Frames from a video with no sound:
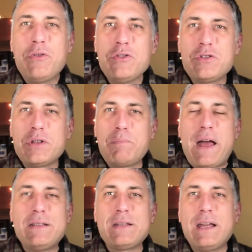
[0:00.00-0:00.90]
those are the
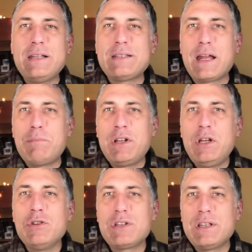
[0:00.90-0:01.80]
pens and inks that I've been
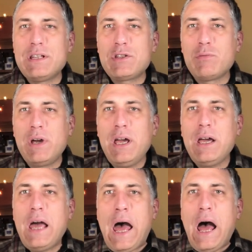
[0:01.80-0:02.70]
using this
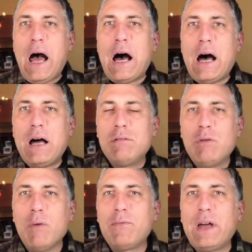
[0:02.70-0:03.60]
week. Uh,
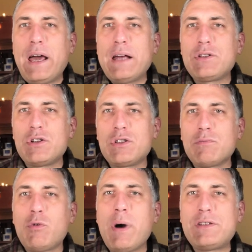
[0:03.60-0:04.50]
hopefully, I answered
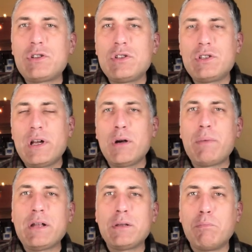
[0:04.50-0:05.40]
some questions there
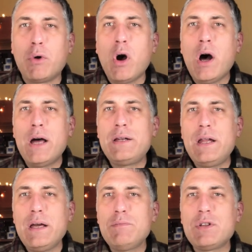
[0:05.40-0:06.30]
about the broad
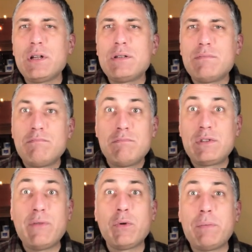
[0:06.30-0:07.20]
nibs on
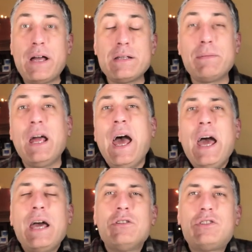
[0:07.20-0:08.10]
several pens. I mean,
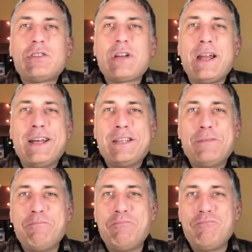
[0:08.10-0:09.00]
it was just kind of
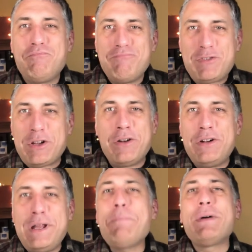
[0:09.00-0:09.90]

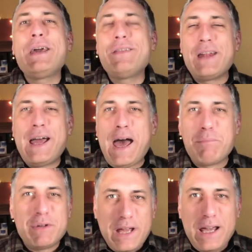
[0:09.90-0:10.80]
serendipity that I
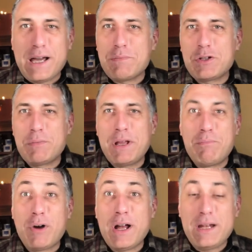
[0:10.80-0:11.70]
happened to ink up so many
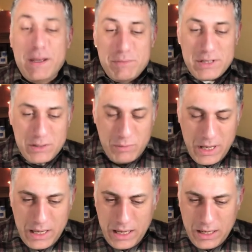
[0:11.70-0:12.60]
broad nibs this
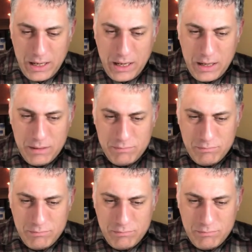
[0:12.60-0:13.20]
week, and uh,